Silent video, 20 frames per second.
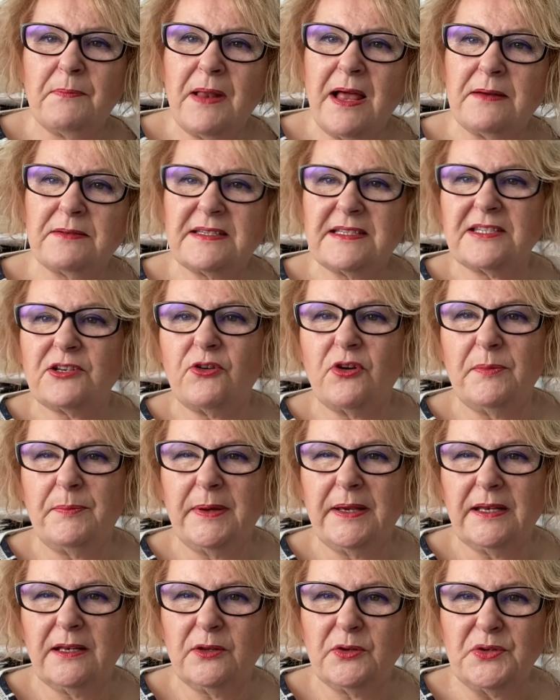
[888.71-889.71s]
blouses that are a
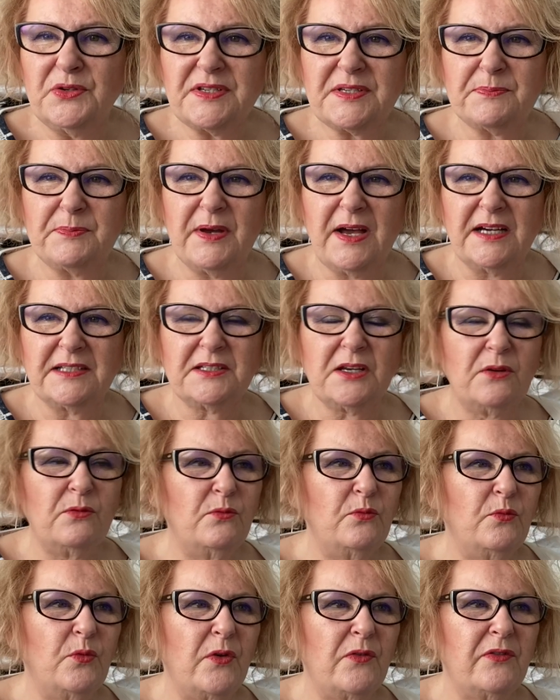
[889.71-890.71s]
bit loose, but I
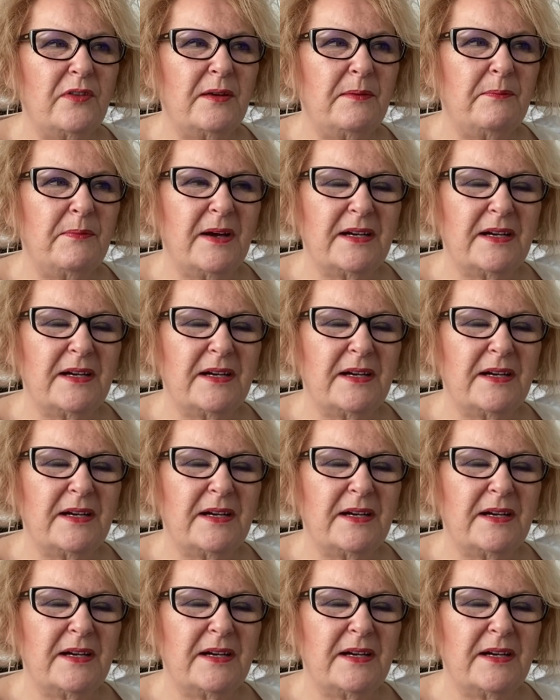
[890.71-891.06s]
don't want them,